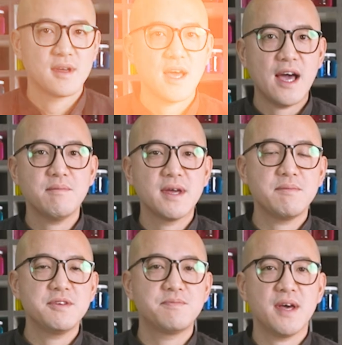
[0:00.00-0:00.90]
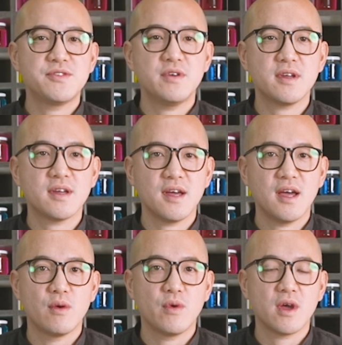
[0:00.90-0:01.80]
Hi, my name is Patrick,
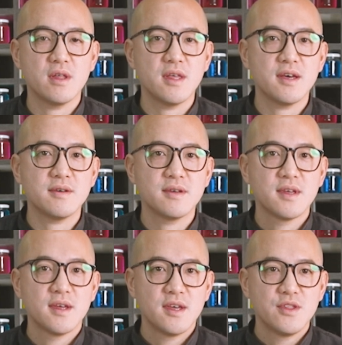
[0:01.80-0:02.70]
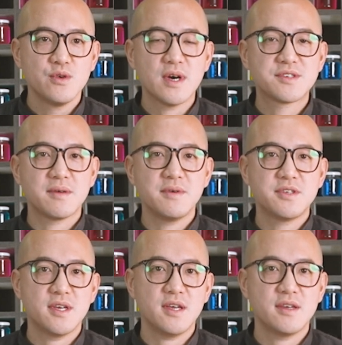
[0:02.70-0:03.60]
and we're gonna do a
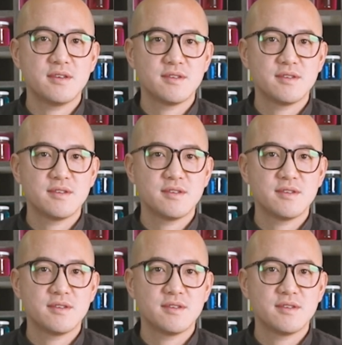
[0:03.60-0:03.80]
ceviche